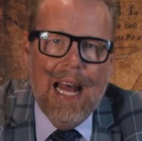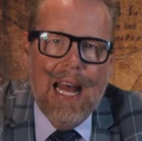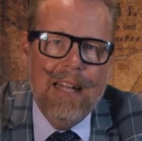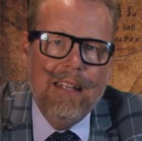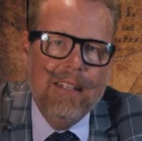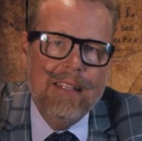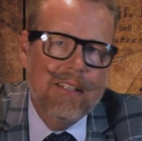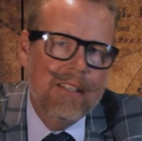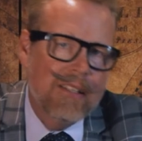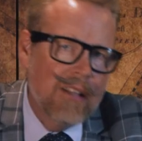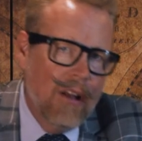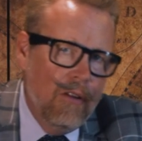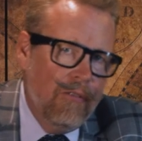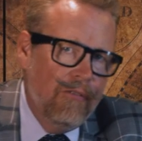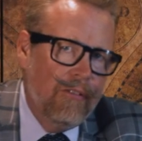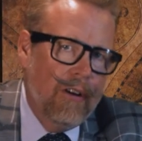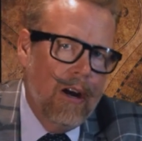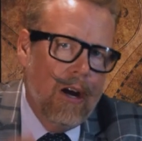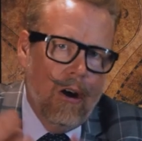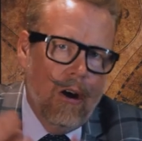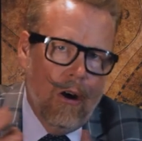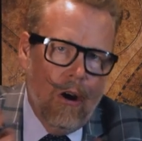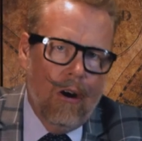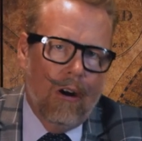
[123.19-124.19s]
And
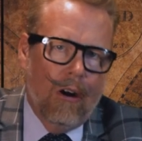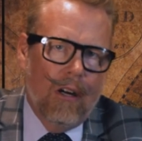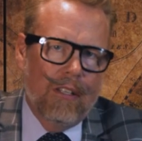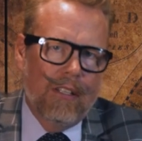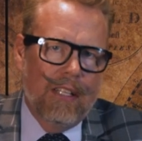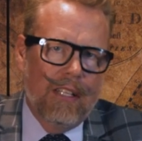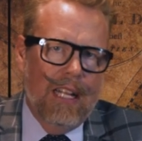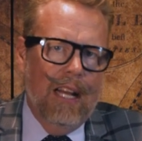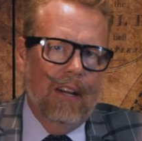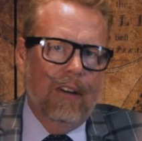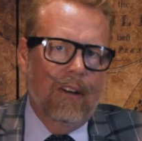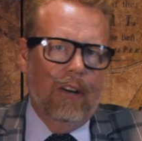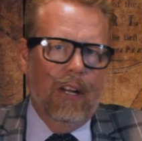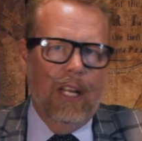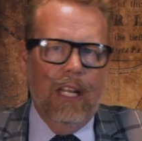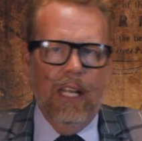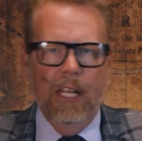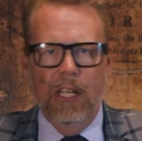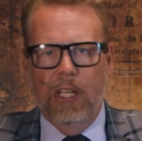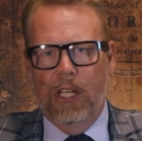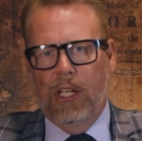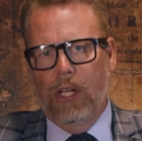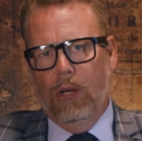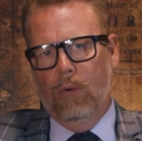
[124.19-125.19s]
sulfa are a standard
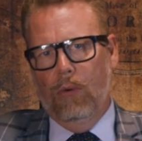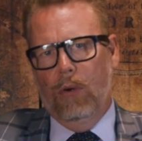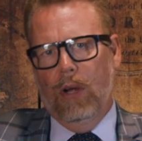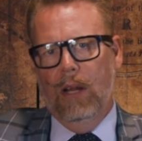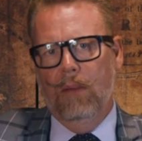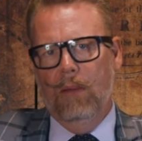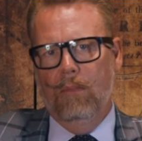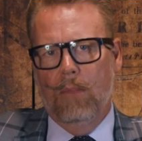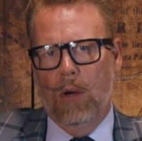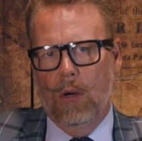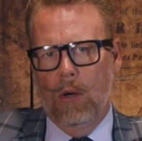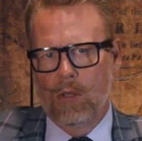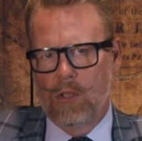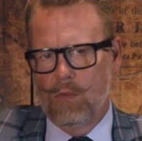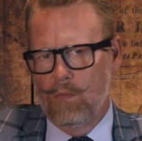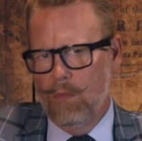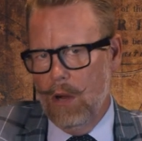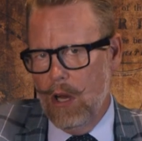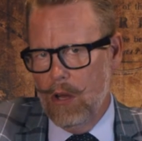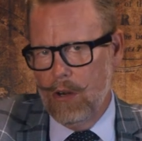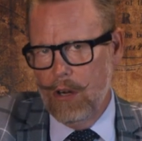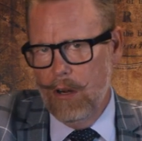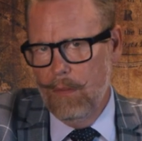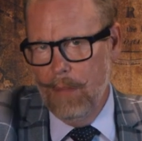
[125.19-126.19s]
issue in most
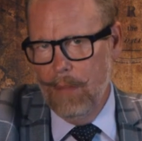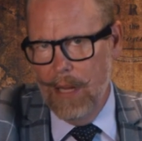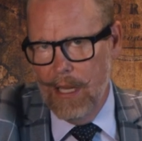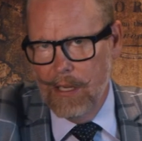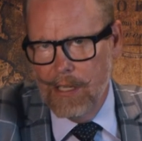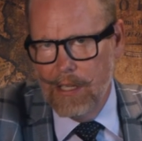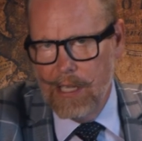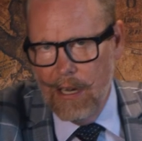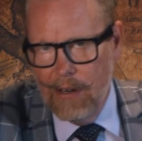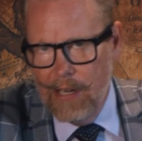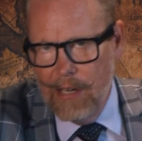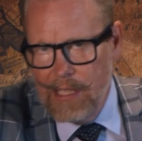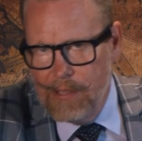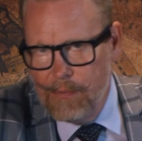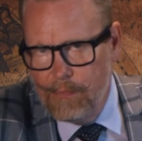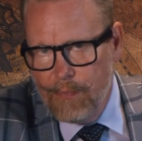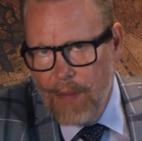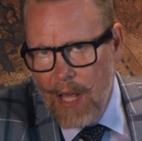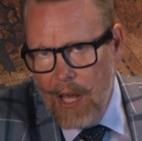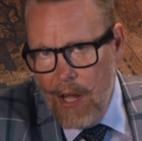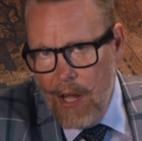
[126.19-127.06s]
modern militaries.